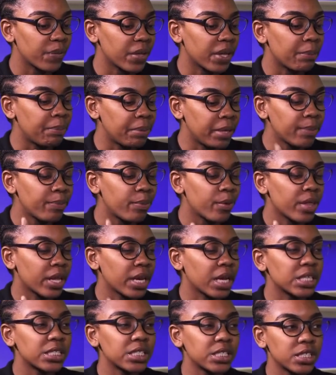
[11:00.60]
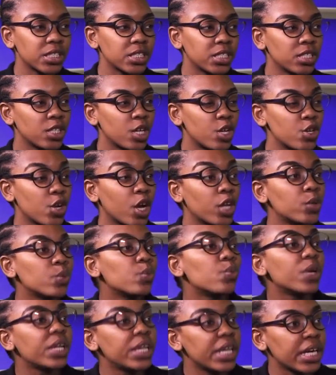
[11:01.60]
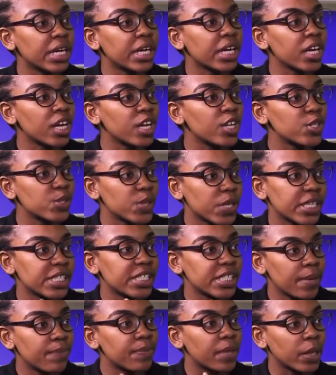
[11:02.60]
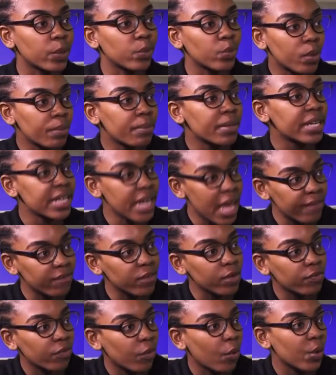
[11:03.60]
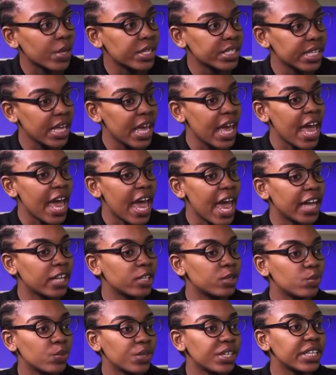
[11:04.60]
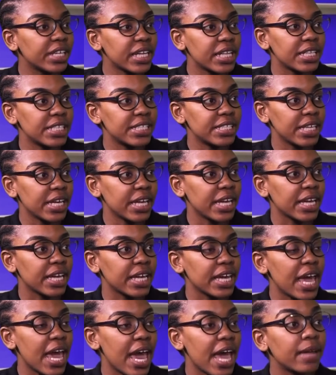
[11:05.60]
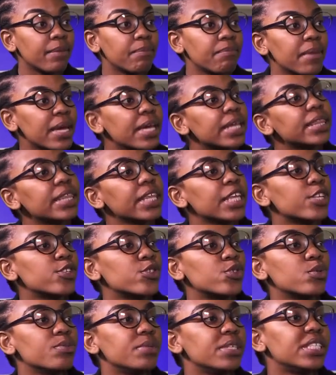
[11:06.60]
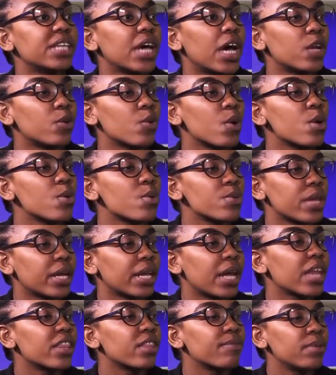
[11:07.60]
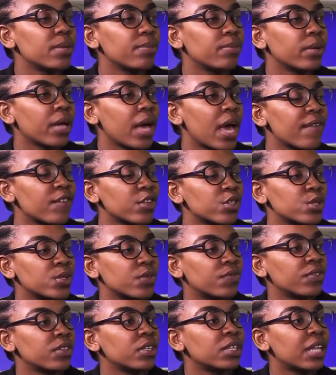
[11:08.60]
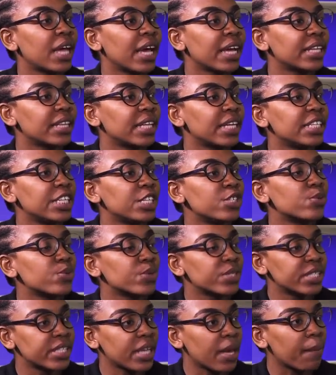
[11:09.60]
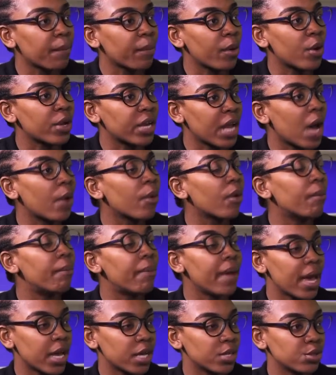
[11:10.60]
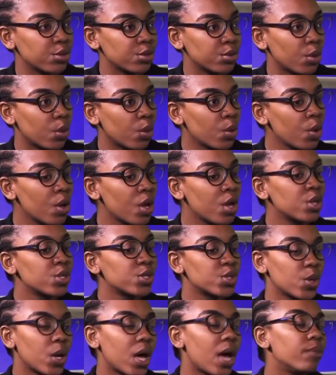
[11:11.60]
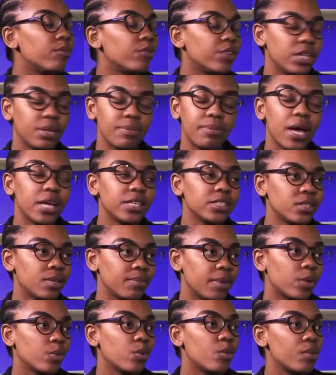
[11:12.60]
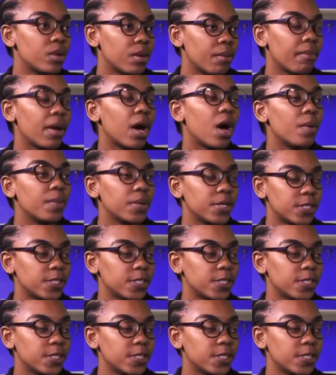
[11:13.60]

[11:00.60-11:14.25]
are people that are still not willing to accept that women have a voice and we can say and make things to be done without other people having to feel like they need to step on our backs, you know. So I'm really passionate about women empowerment.